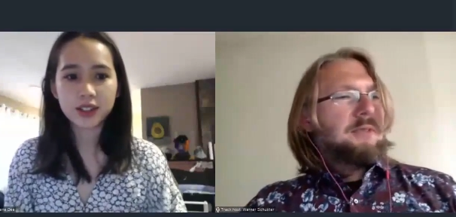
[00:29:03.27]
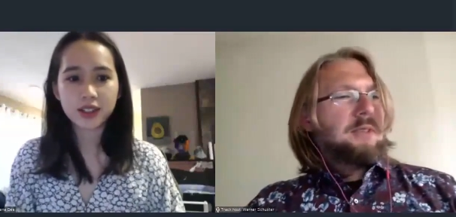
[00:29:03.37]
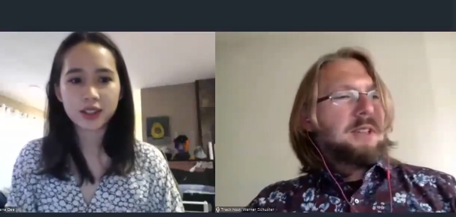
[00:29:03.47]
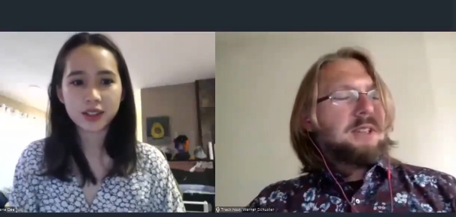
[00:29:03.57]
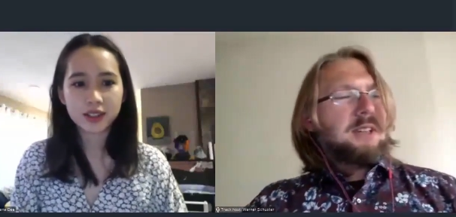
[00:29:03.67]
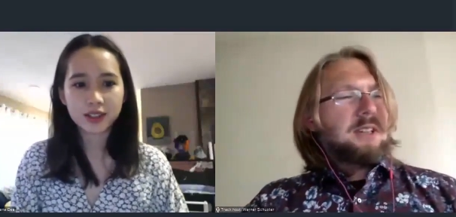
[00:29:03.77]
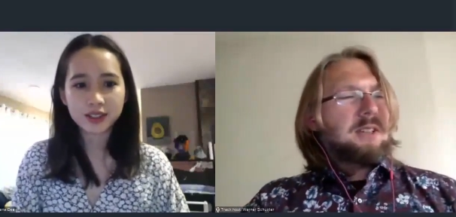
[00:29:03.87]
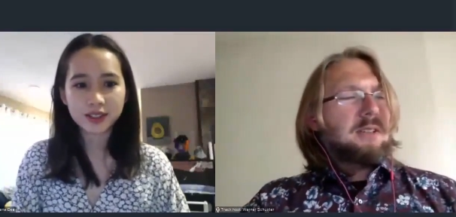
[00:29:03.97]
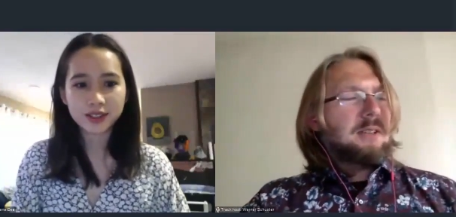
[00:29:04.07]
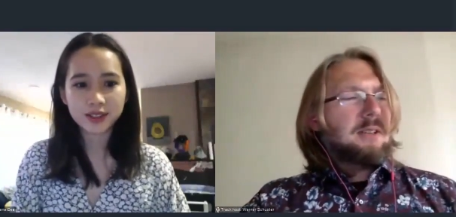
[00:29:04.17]

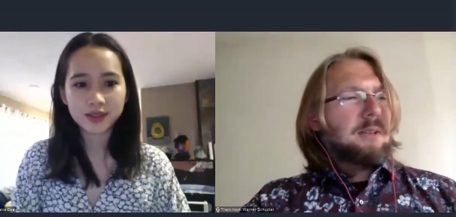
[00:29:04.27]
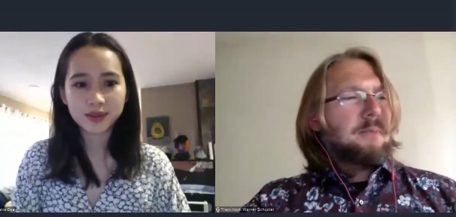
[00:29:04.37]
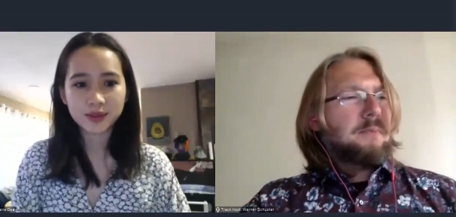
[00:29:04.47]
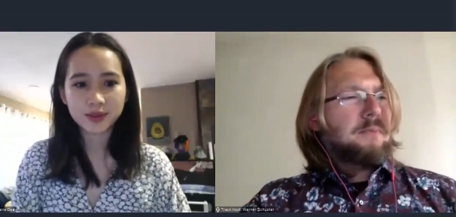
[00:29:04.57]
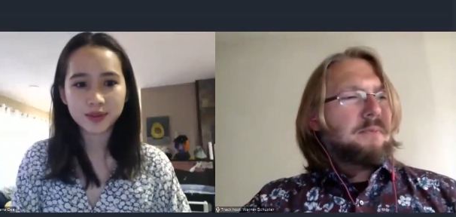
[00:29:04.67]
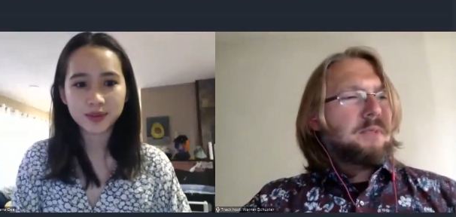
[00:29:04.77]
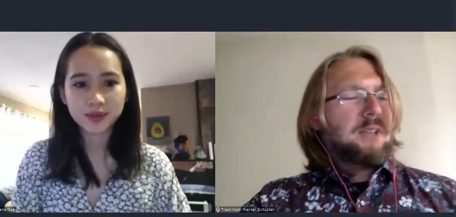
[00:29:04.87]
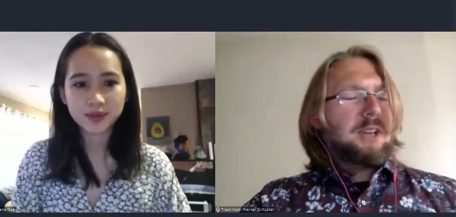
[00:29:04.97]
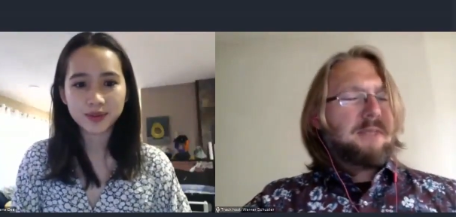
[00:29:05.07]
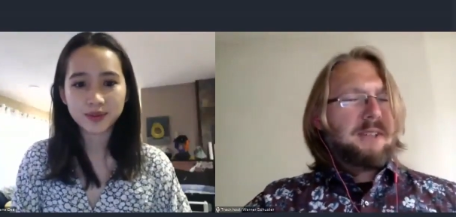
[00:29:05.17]
Speaker 1: differentiation, um, so you
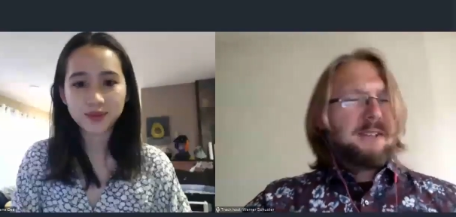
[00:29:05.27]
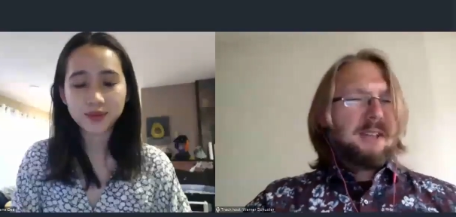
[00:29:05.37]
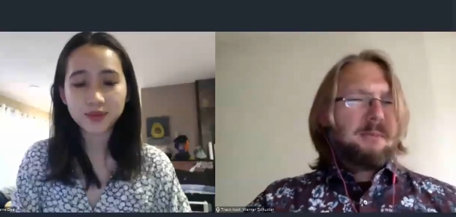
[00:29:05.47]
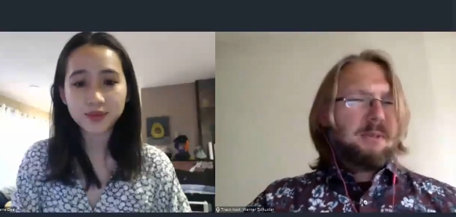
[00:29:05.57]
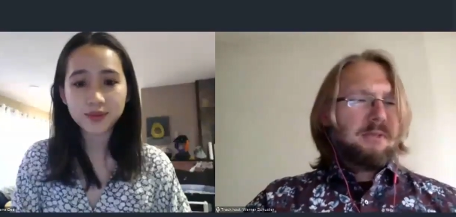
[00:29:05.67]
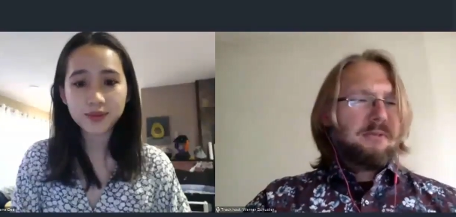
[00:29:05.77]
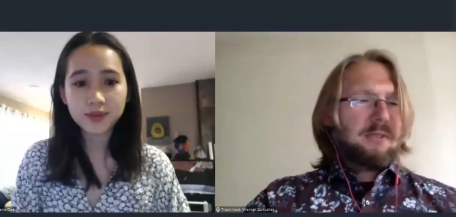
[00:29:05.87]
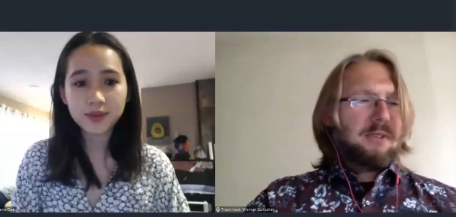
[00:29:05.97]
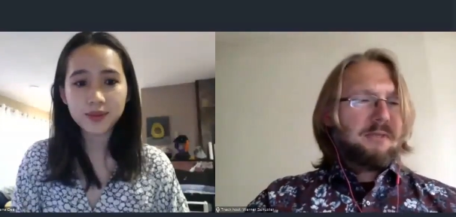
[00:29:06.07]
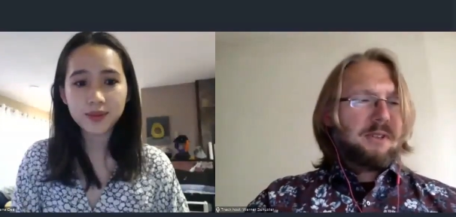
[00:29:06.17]
gave the example of
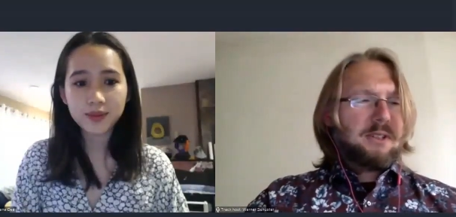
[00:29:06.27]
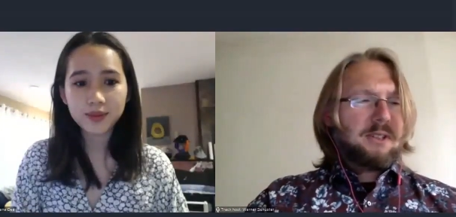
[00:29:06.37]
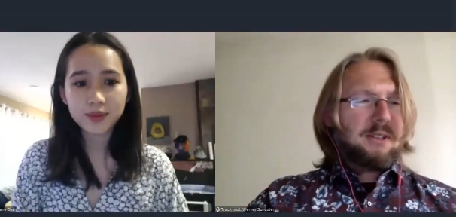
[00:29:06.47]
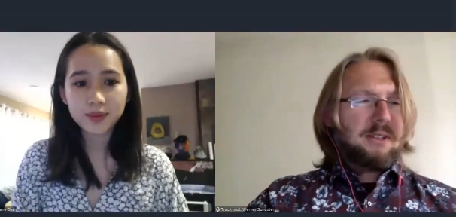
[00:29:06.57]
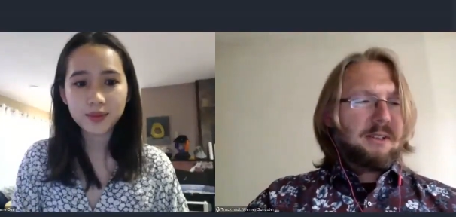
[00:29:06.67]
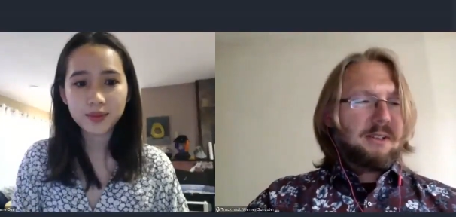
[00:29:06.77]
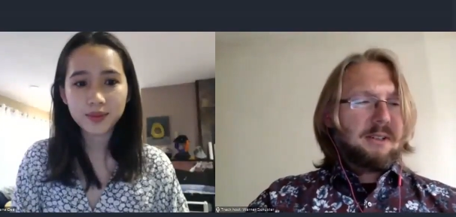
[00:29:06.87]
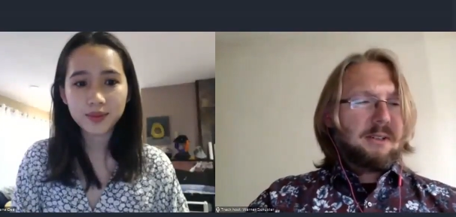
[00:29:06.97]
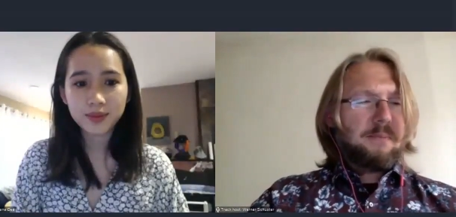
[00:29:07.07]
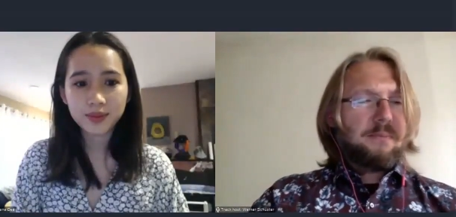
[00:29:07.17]
differentiating.
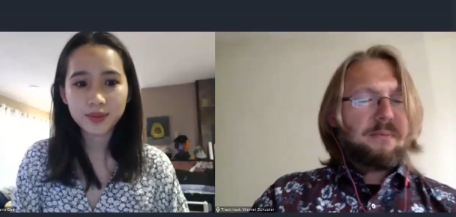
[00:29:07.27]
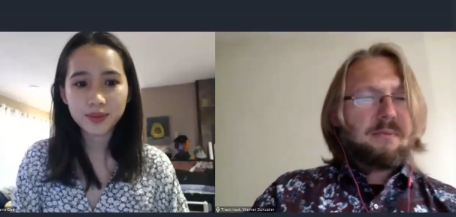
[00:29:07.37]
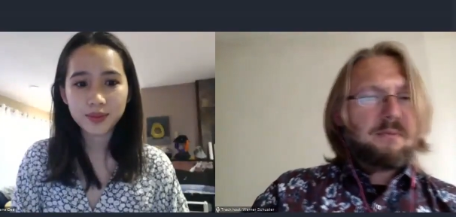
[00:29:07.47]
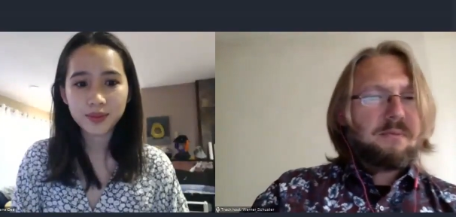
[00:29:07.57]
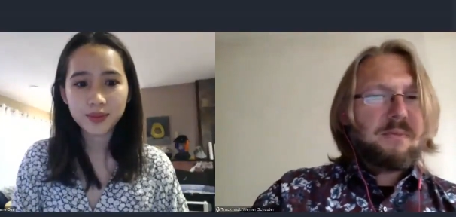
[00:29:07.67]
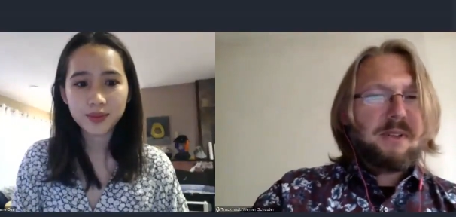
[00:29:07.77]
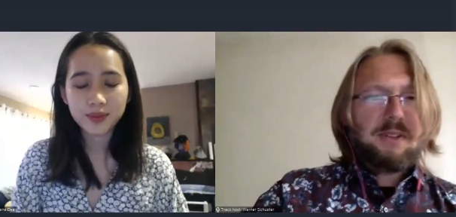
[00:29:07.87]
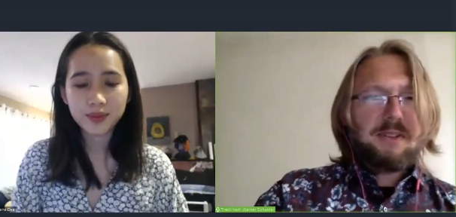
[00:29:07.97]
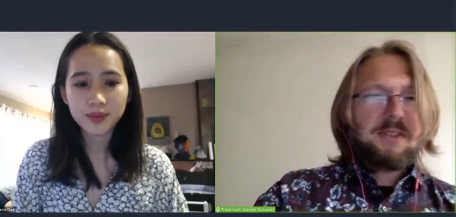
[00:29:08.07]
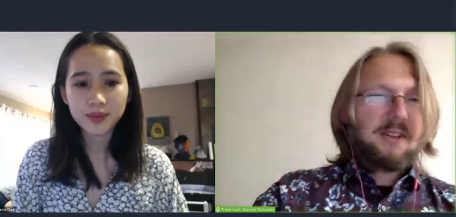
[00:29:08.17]
Um, Uh,
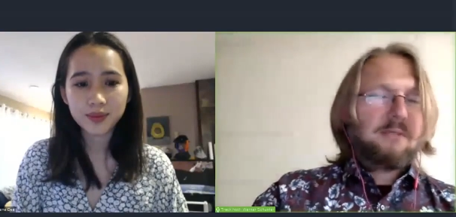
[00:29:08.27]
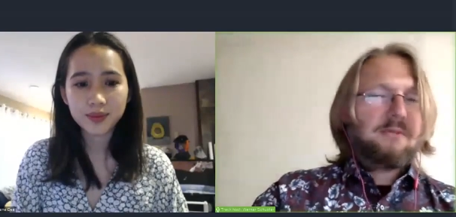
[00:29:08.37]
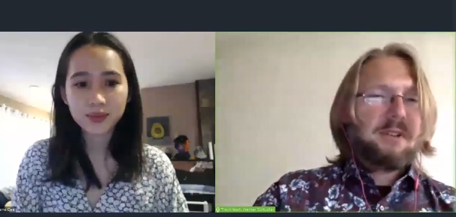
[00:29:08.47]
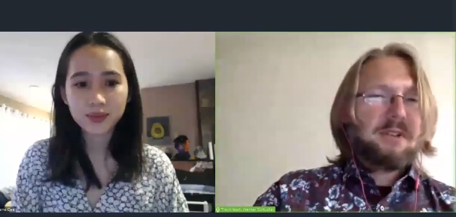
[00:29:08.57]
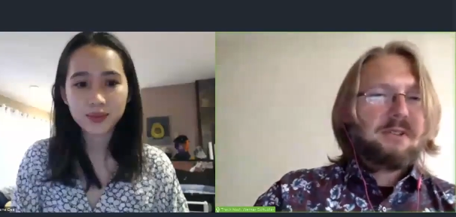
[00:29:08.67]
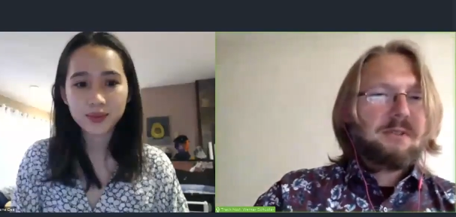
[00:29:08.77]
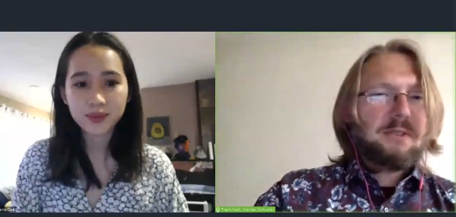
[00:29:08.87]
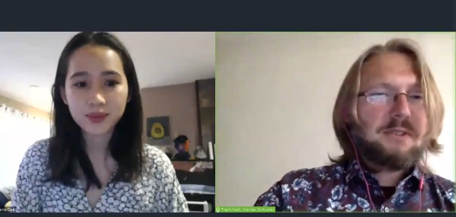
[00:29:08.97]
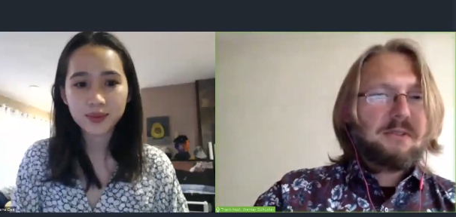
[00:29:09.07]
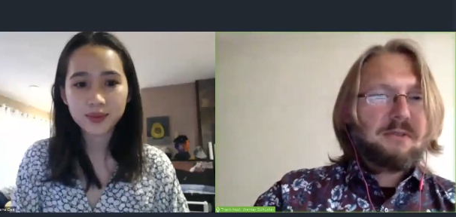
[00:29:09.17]
the sine function, the
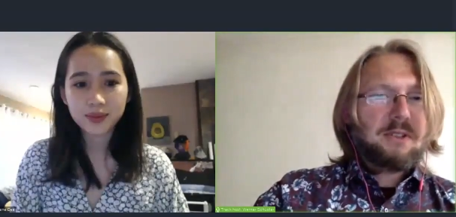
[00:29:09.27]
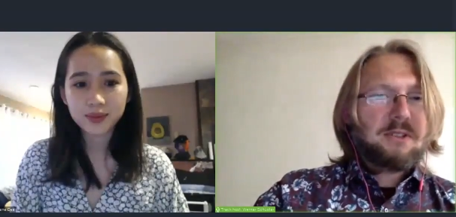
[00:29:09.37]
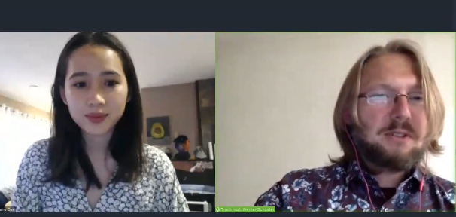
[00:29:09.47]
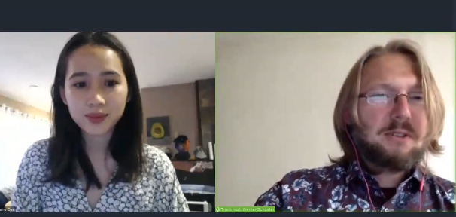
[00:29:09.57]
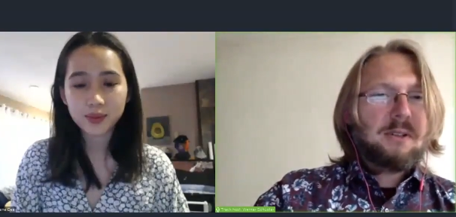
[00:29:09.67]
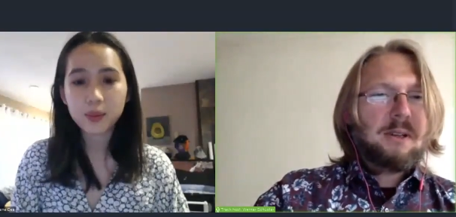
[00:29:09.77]
sin function.